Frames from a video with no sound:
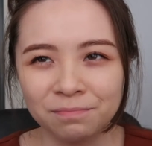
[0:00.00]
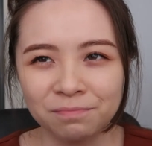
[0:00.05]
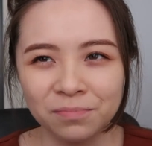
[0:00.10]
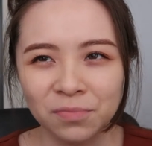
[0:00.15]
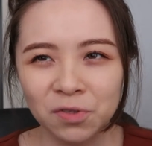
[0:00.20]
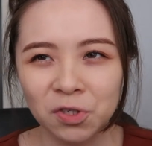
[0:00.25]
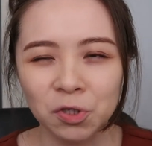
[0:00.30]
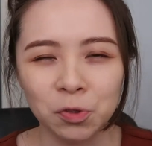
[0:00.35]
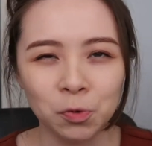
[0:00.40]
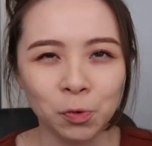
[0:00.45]

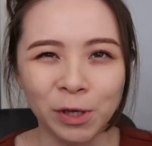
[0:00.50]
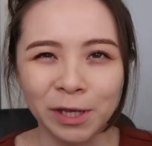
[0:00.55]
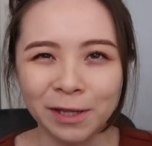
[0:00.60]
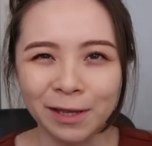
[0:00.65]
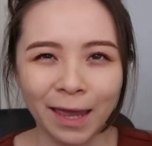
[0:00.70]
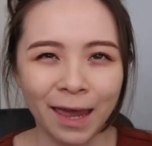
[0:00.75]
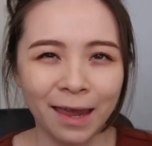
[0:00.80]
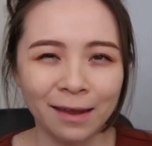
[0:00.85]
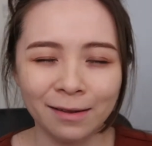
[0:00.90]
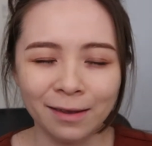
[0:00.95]
sweet
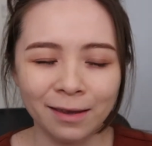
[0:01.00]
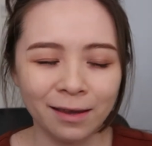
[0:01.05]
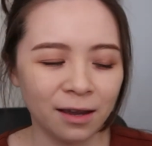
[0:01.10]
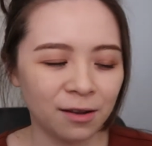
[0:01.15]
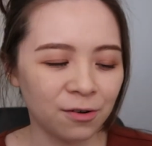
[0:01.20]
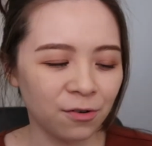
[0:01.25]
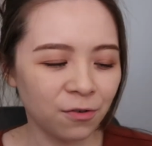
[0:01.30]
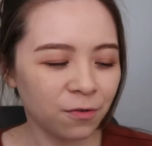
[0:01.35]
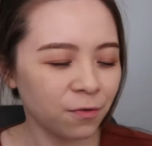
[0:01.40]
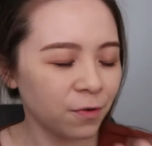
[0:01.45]
candy
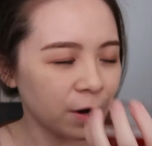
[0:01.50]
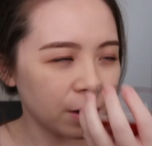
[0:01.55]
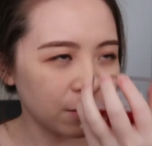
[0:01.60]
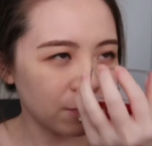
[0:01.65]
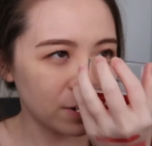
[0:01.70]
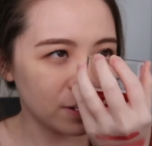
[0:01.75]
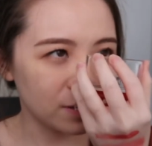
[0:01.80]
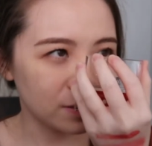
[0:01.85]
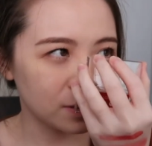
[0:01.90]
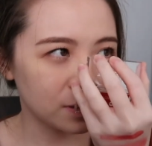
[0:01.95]
kind of
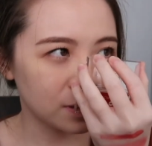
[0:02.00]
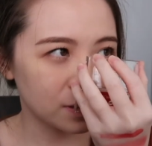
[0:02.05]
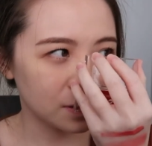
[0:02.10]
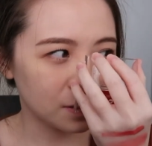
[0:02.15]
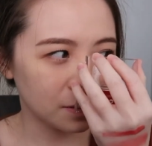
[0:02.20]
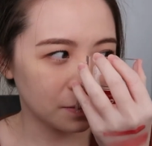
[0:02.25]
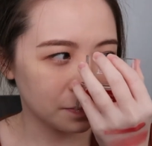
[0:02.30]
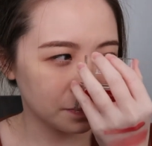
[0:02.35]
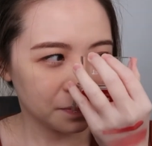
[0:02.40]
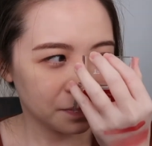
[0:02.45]
fragrance.
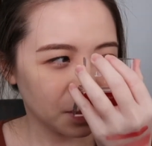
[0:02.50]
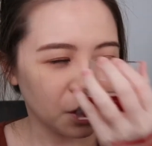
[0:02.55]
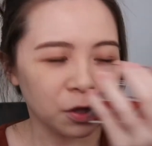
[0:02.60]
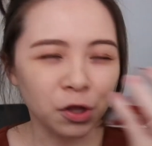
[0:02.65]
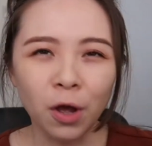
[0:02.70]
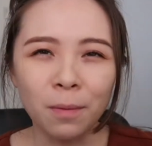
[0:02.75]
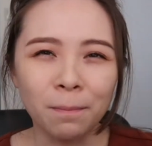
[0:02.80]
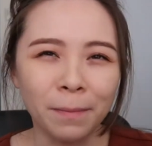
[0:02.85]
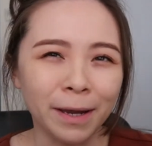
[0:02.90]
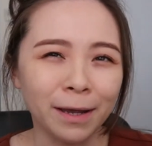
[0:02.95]

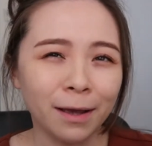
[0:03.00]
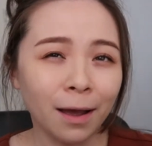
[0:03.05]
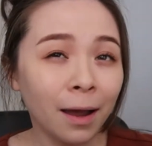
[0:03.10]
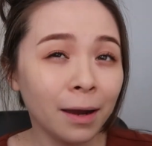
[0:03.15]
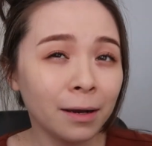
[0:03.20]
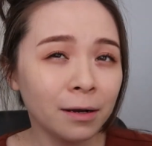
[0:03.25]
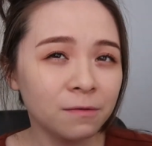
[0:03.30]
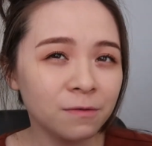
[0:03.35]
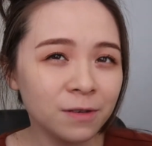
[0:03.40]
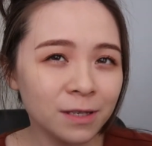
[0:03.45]
Not my
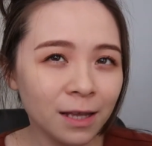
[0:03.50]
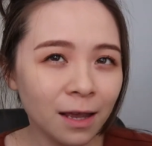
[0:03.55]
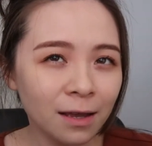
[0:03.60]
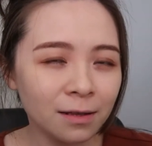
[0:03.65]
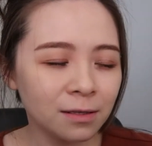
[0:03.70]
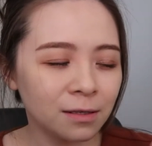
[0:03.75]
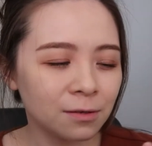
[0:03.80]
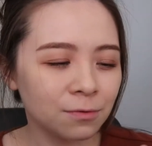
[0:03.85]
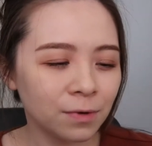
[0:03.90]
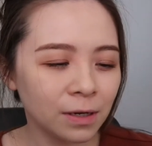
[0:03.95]
kind of
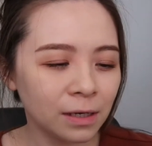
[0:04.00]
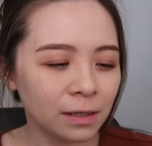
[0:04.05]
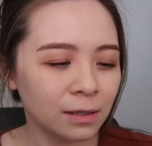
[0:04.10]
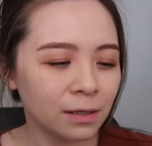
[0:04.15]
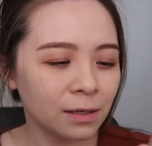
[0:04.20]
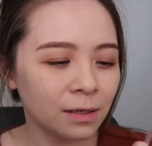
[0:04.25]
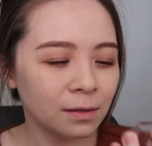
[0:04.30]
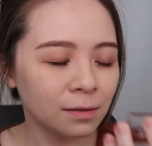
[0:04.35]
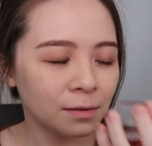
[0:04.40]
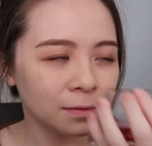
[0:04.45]
scent
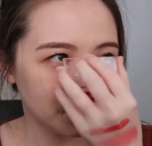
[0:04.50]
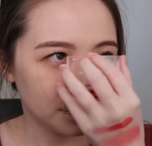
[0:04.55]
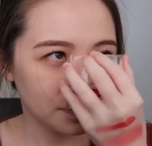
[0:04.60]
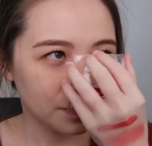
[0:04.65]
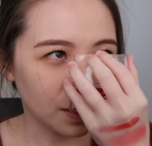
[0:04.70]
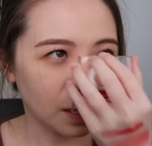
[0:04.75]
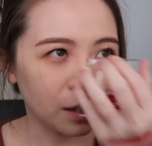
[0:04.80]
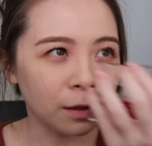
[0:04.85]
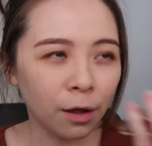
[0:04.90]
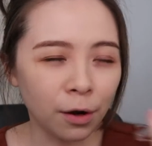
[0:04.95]
really.
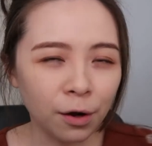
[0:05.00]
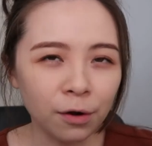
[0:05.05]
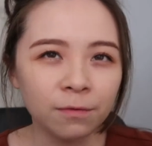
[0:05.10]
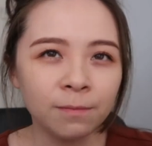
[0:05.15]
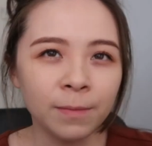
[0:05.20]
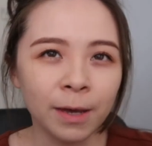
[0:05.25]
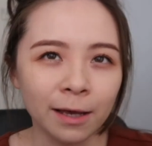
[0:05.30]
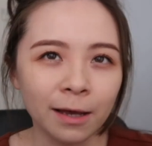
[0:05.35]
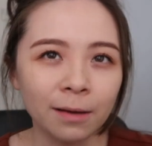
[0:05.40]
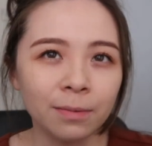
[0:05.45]
A lot of
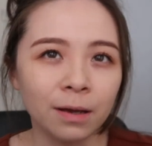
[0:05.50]
makeup